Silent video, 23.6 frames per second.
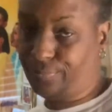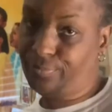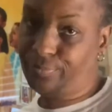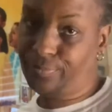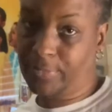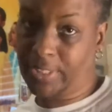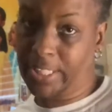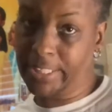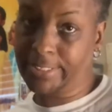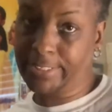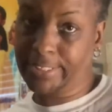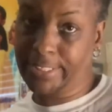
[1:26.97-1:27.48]

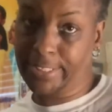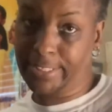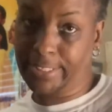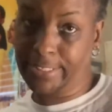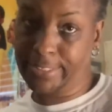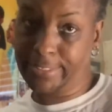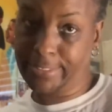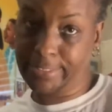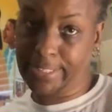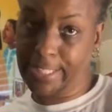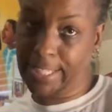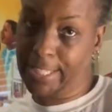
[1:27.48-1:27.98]
let's get
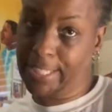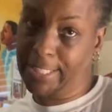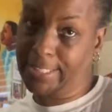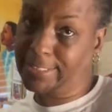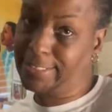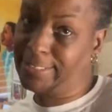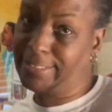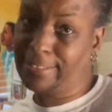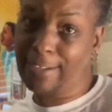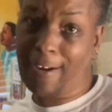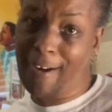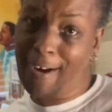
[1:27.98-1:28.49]
this thing
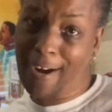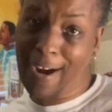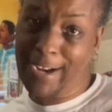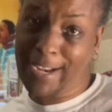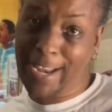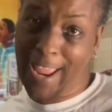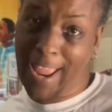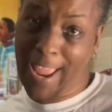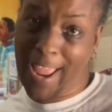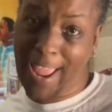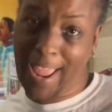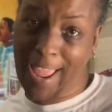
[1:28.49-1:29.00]
started.
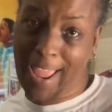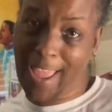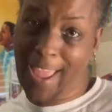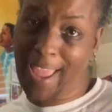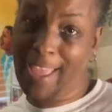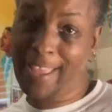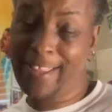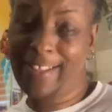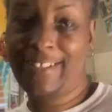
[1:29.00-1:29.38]
It.